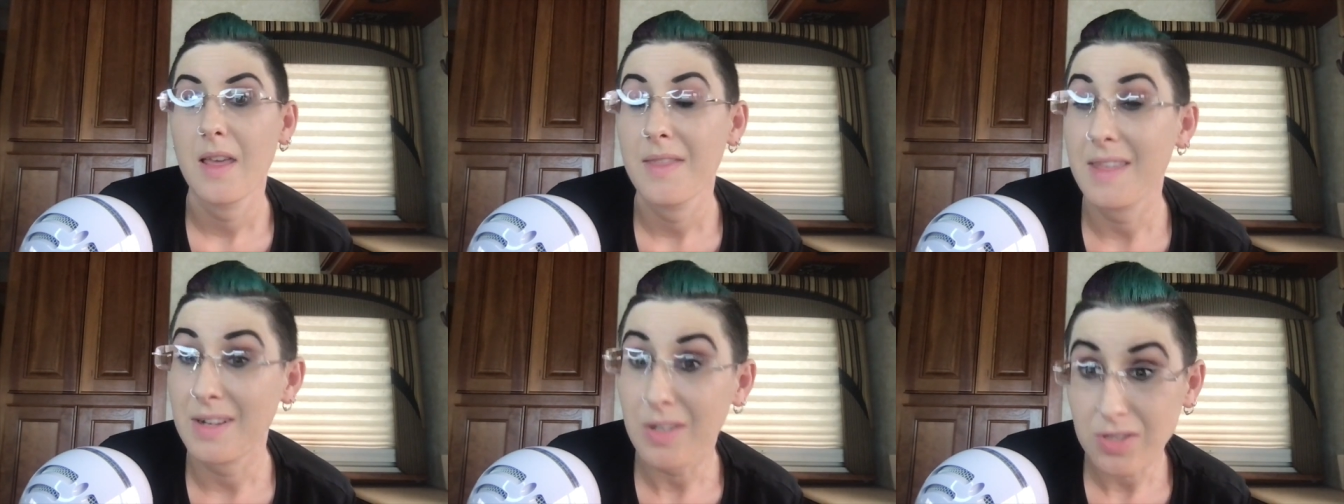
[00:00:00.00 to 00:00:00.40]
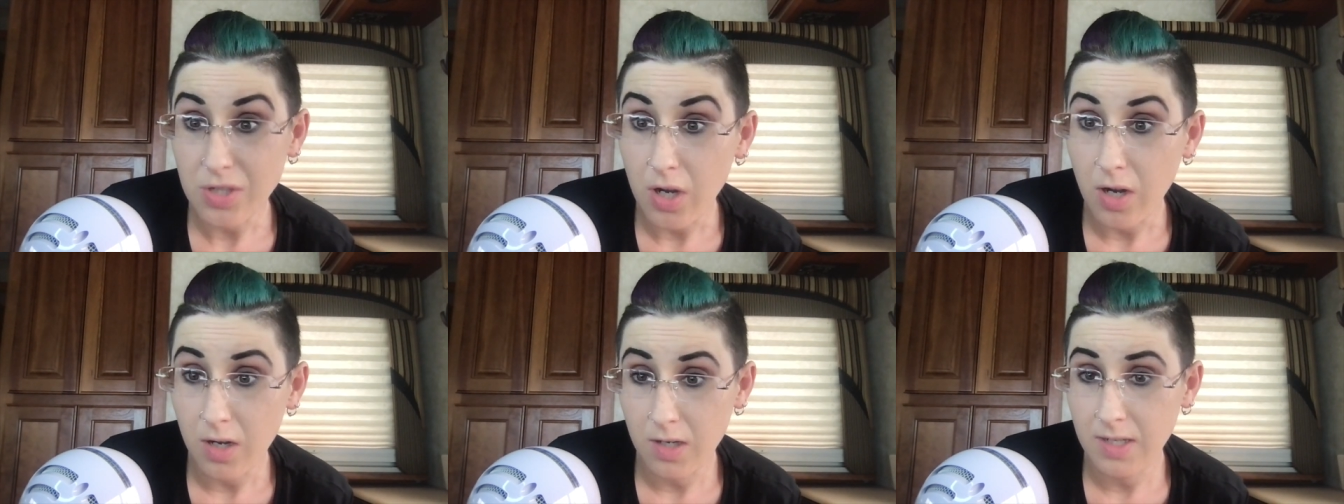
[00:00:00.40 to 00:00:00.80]
that are
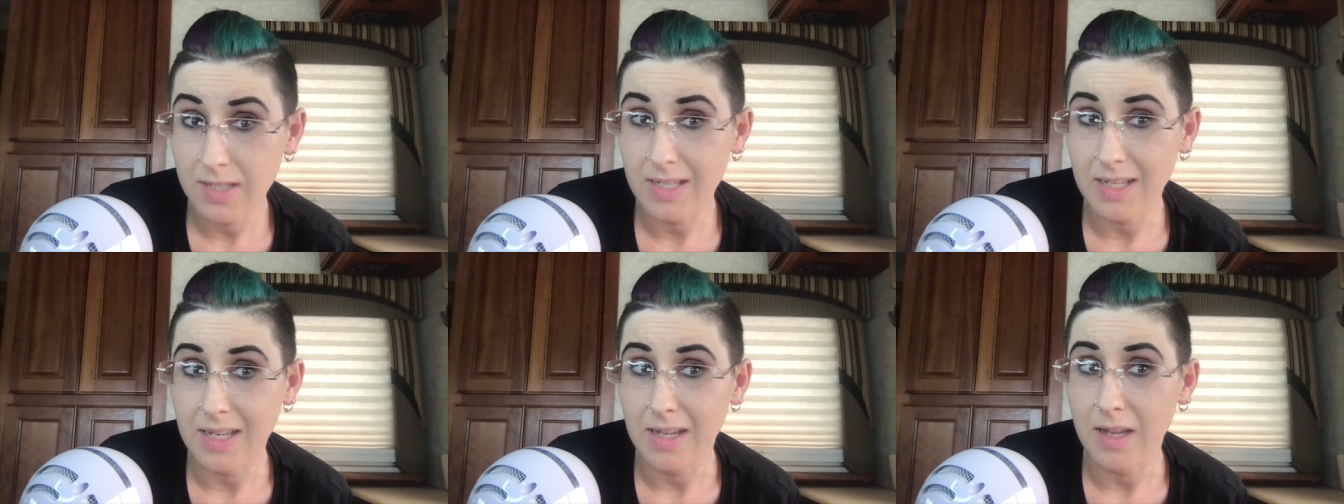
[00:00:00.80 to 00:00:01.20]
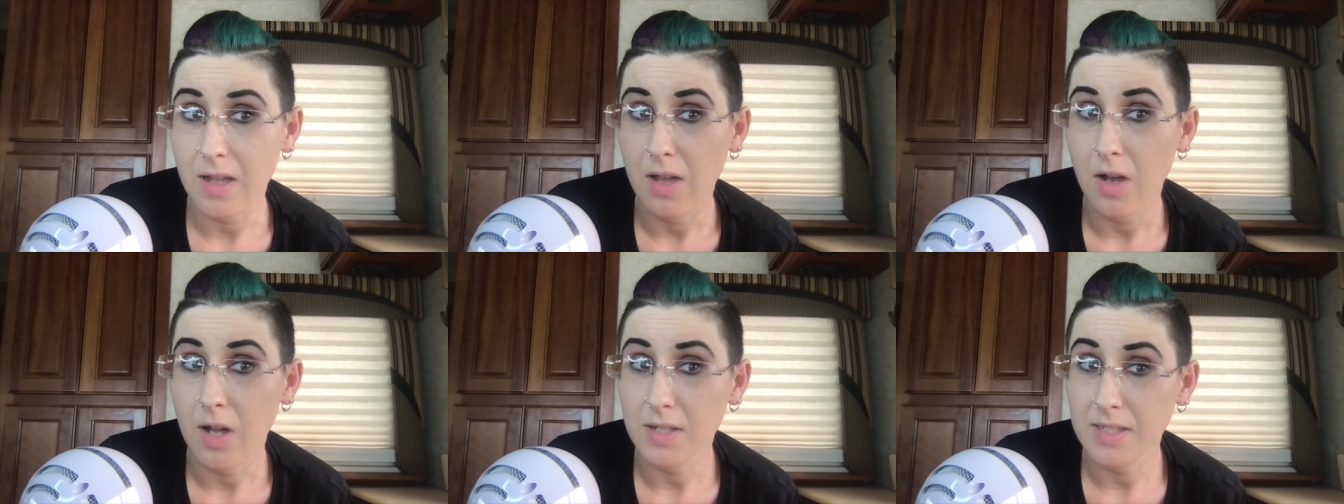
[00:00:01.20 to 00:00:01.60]

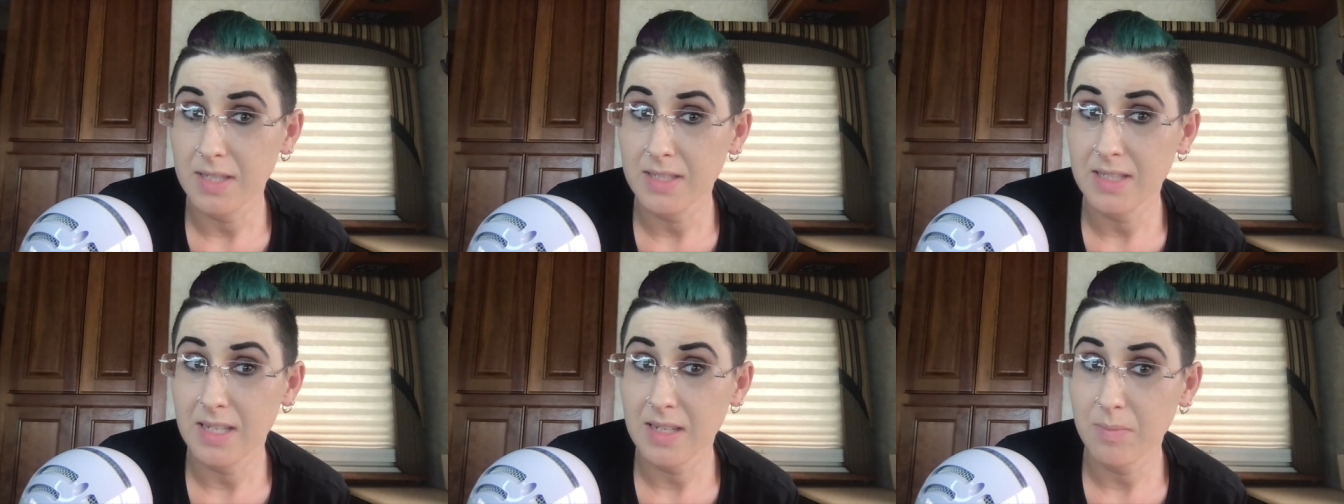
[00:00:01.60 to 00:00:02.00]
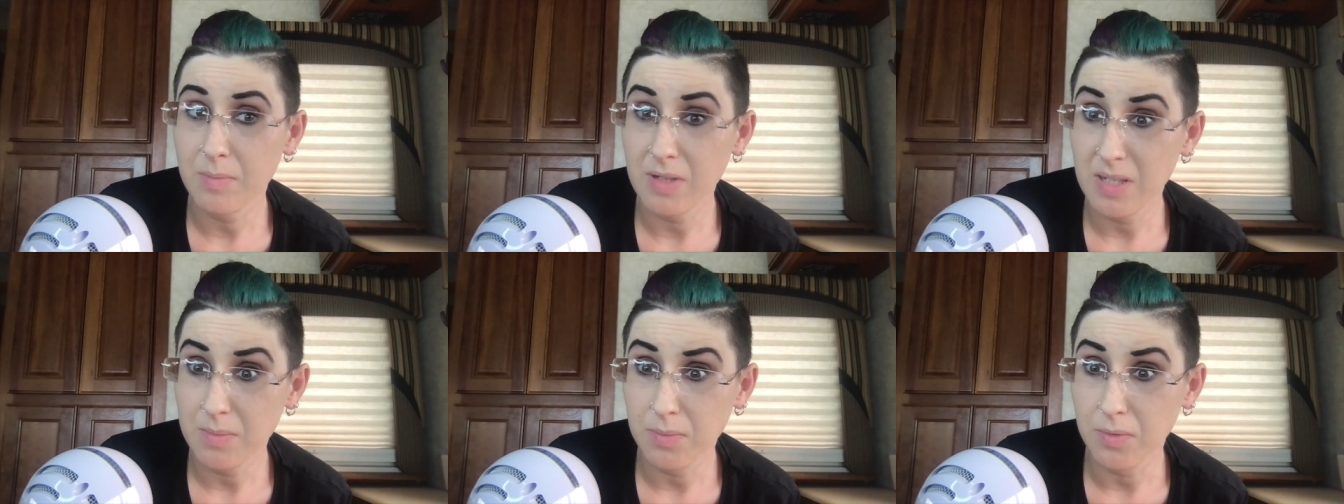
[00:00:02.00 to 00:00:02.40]
targeting autistic
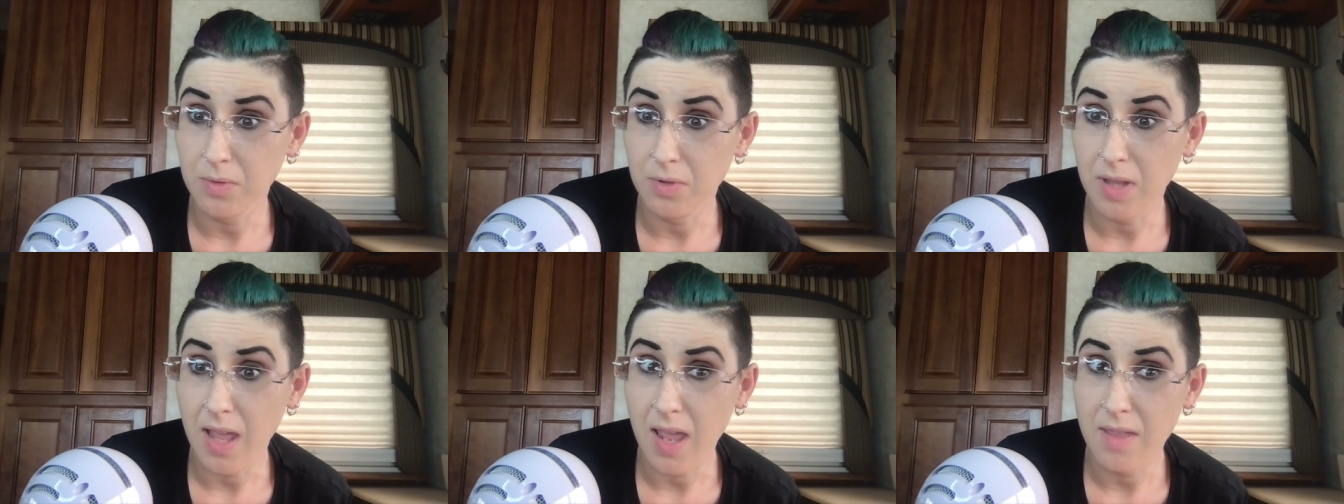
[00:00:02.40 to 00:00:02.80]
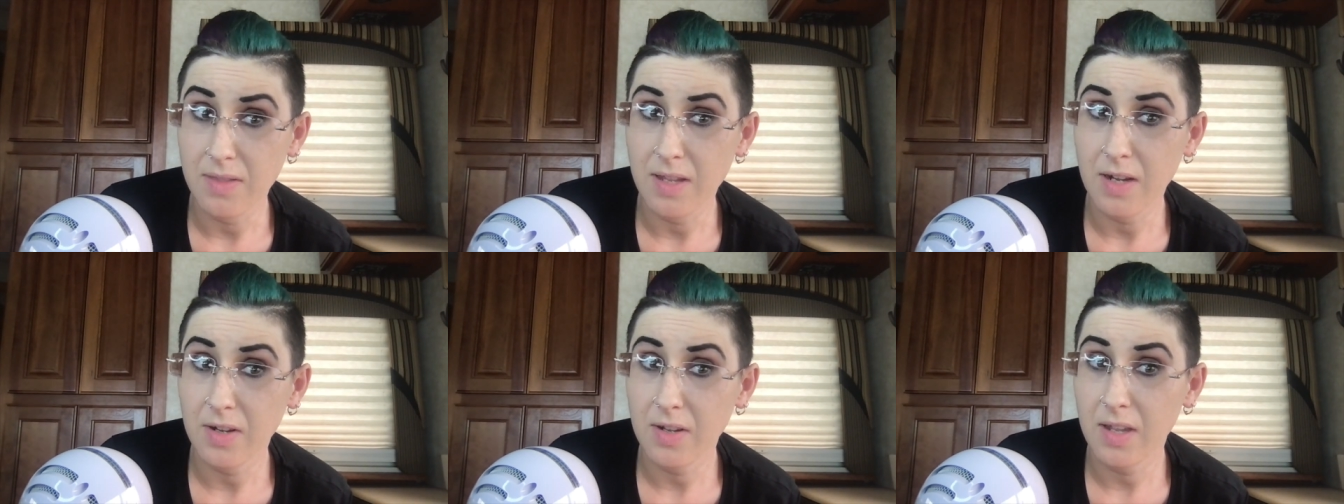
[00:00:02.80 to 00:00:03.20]
people and
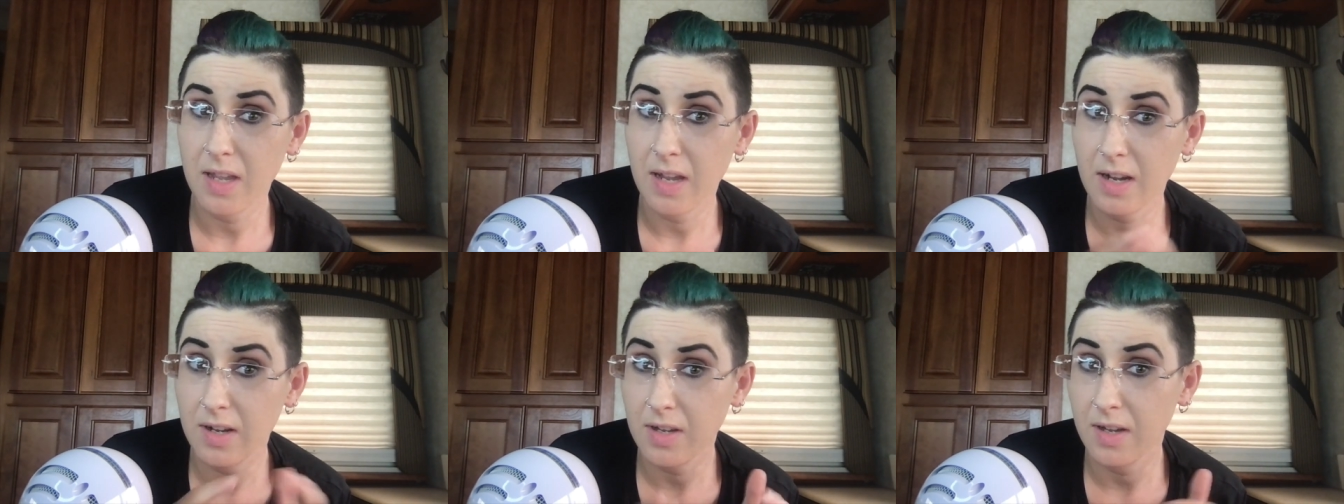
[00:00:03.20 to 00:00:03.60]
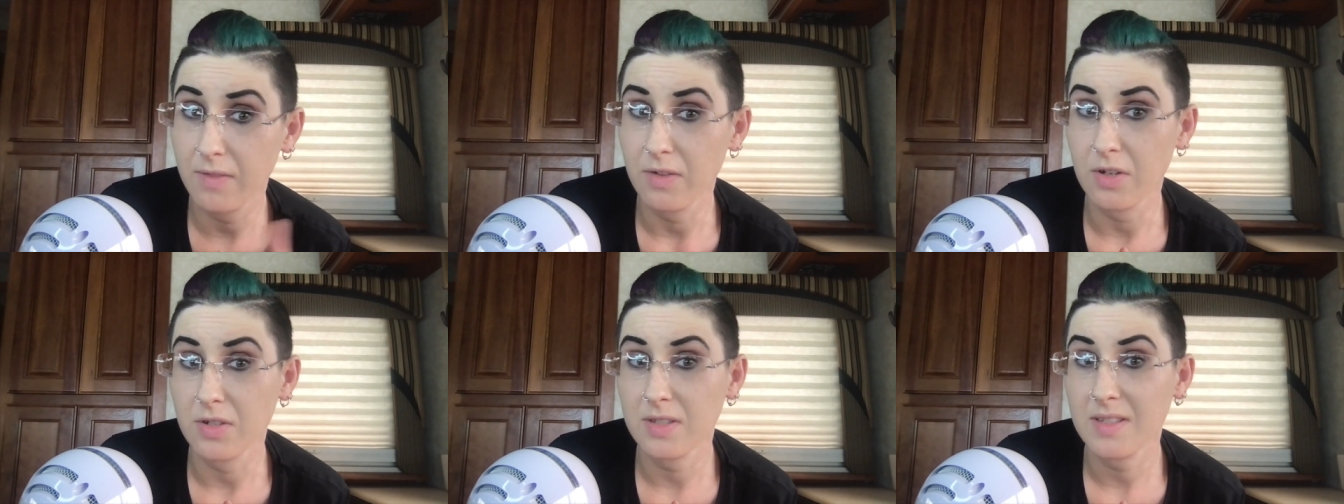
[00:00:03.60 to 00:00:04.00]
their
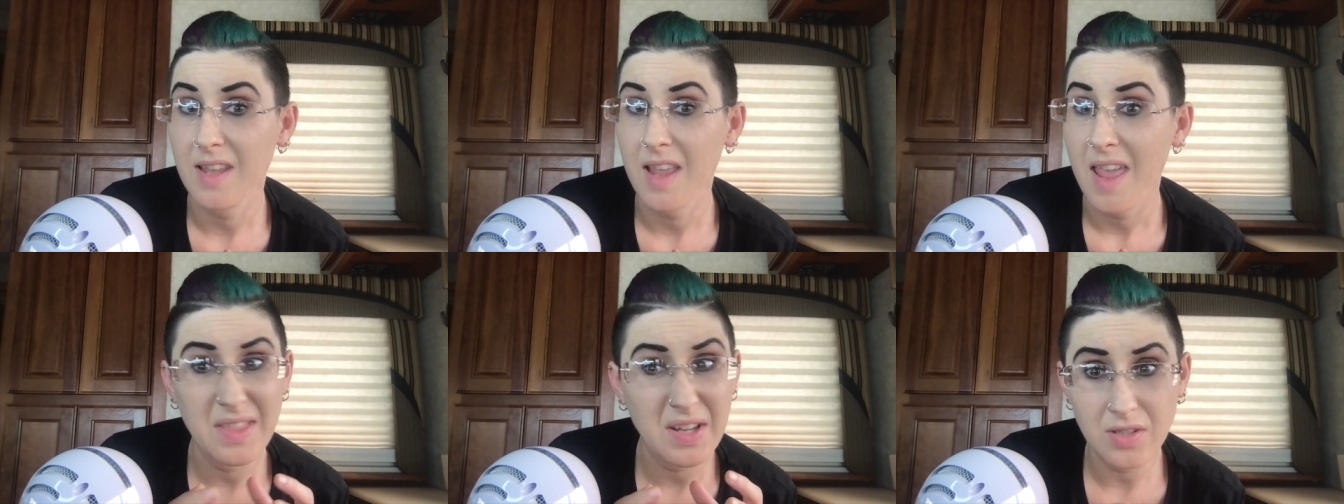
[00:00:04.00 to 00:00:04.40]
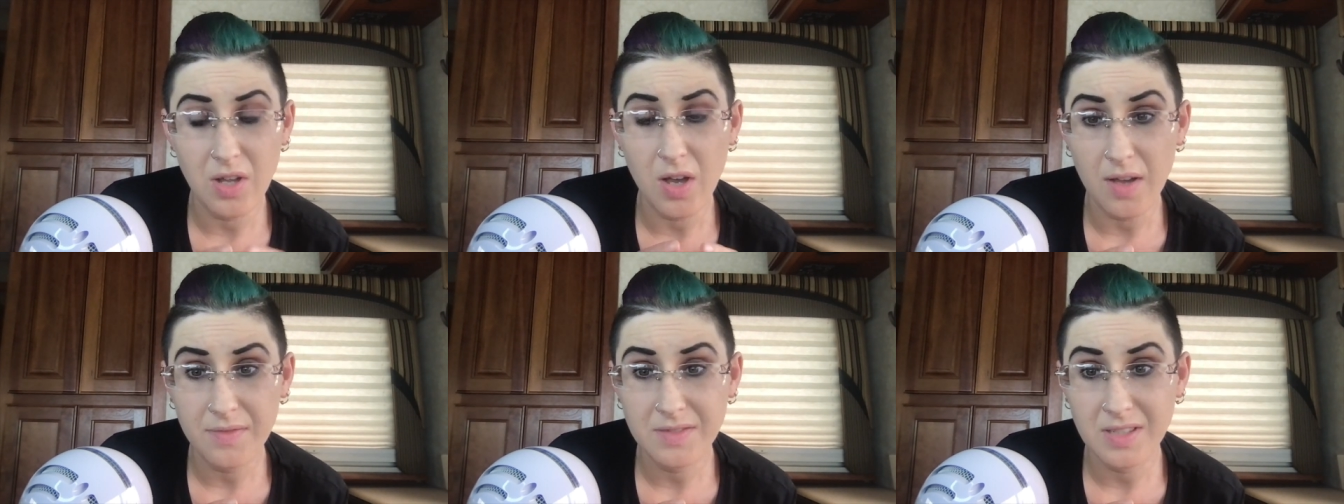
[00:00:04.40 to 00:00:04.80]
caregivers. They're
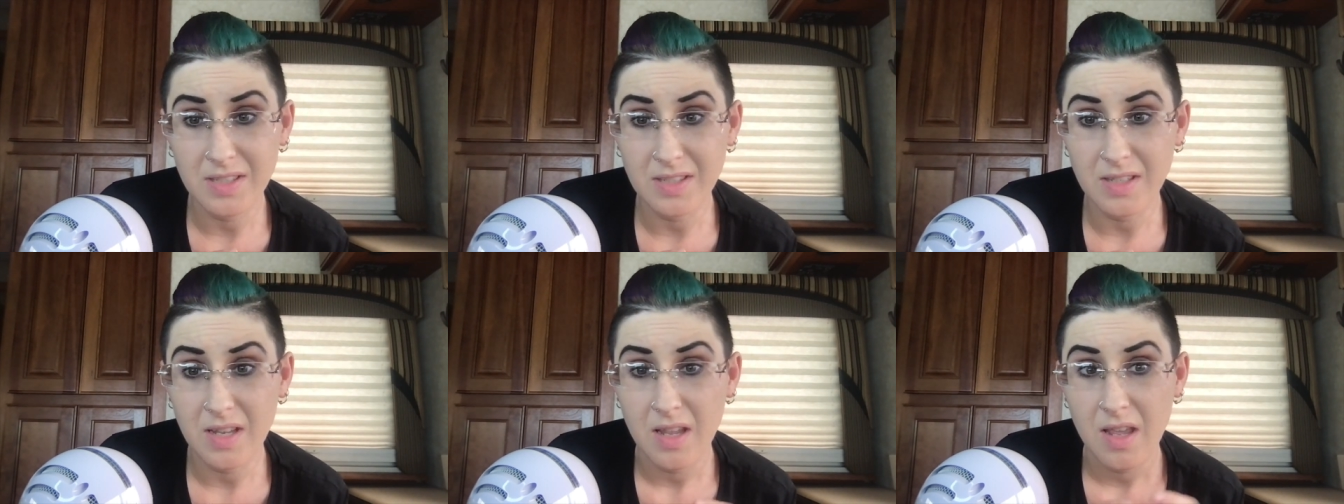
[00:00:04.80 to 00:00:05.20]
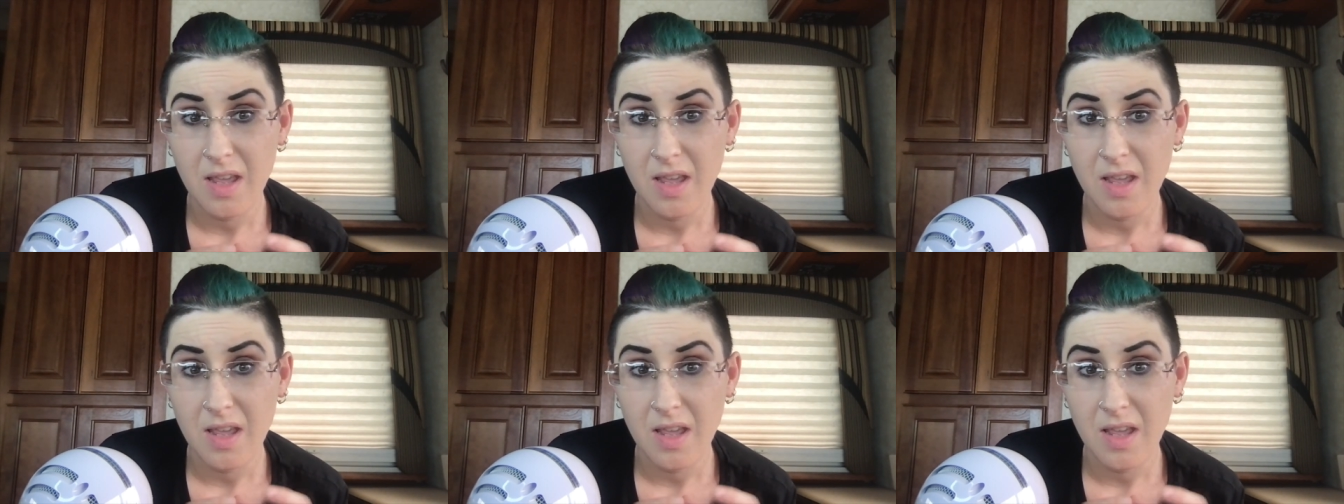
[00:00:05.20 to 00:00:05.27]
often